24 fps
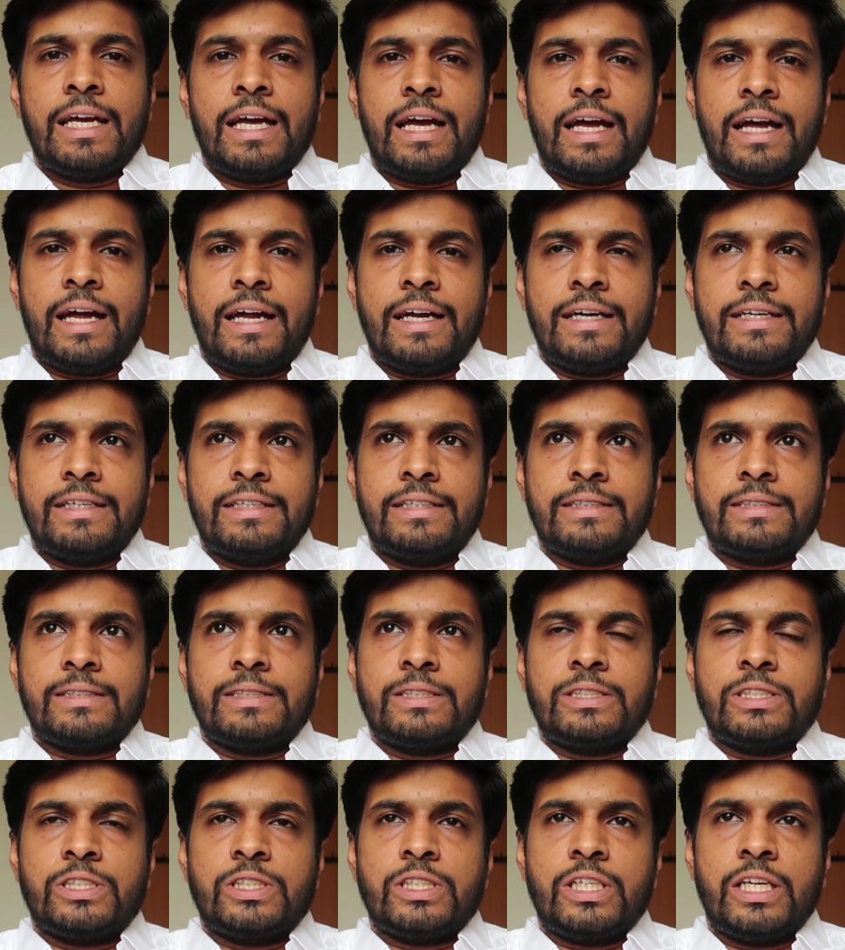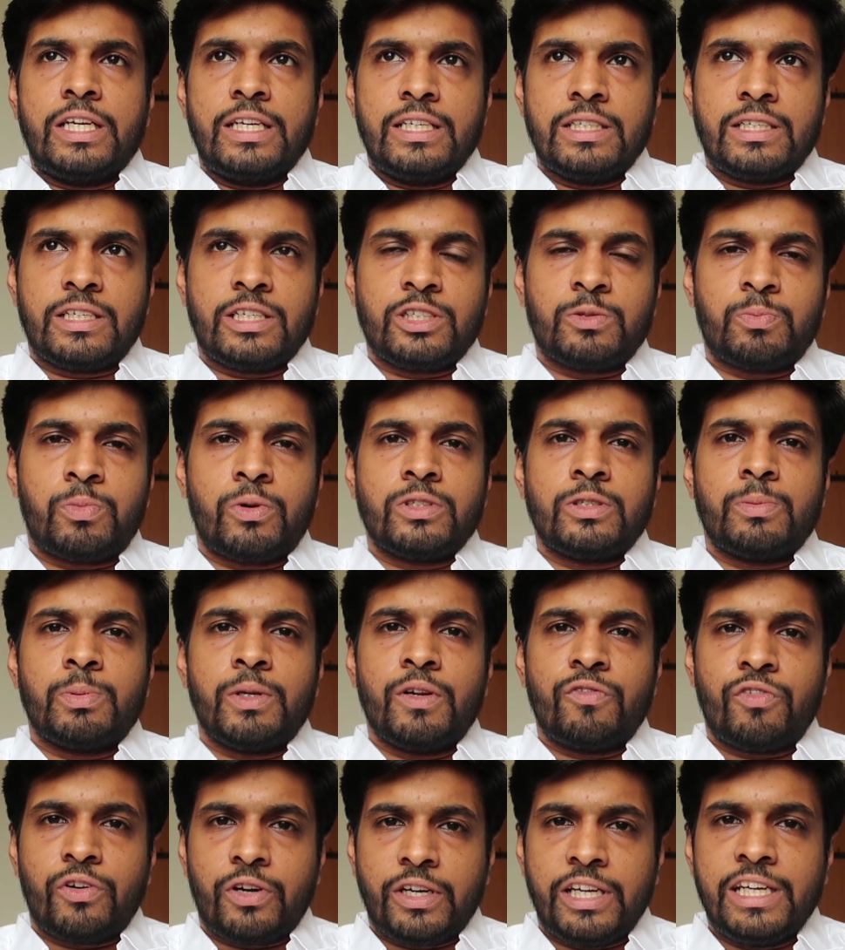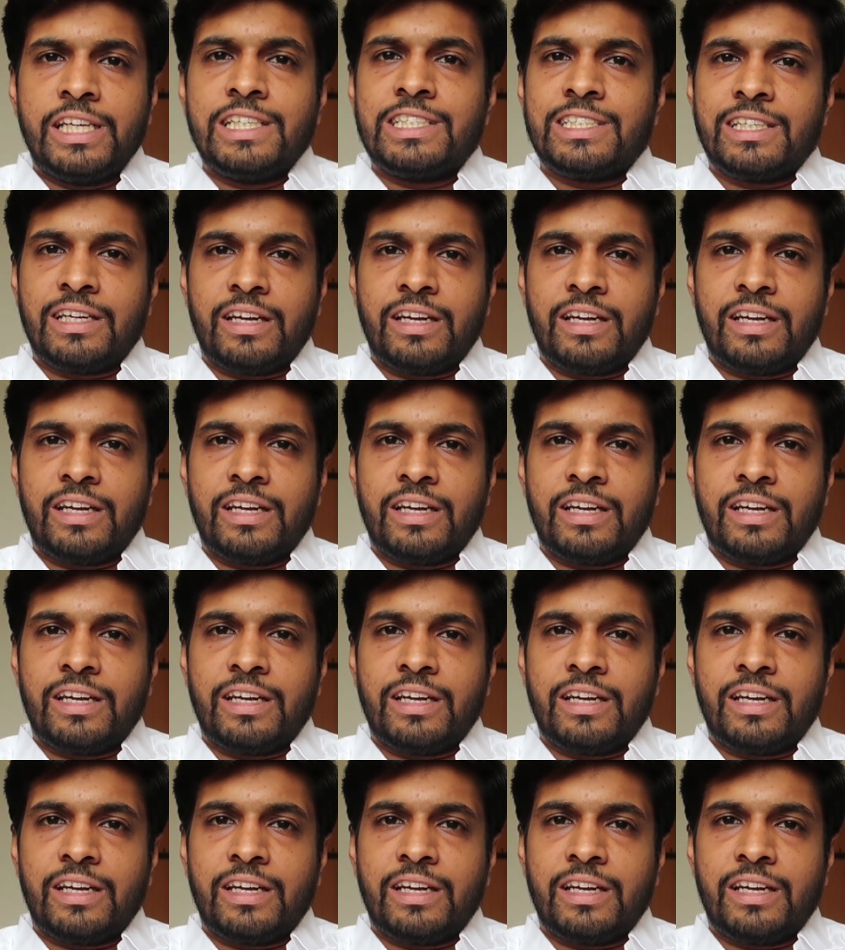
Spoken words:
and he is responsible for each